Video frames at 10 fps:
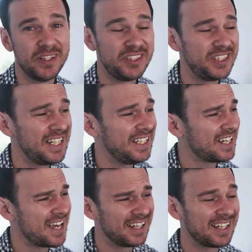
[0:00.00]
on the cheek,
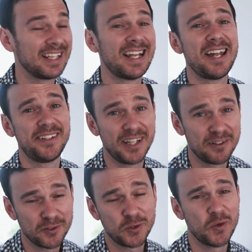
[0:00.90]
classic
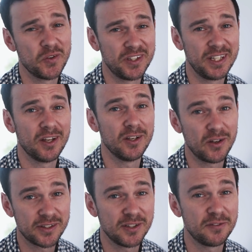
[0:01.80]
for causing a
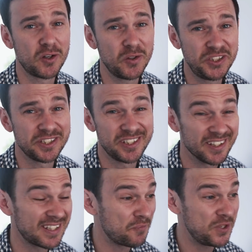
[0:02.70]
loss of
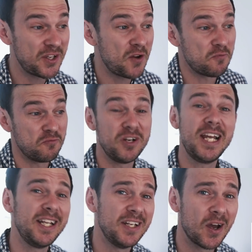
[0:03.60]
consciousness. And we don't
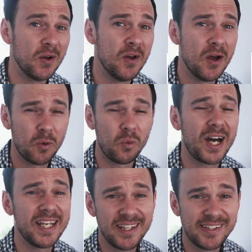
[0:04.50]
really know
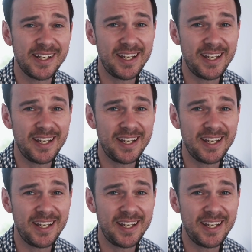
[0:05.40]
why this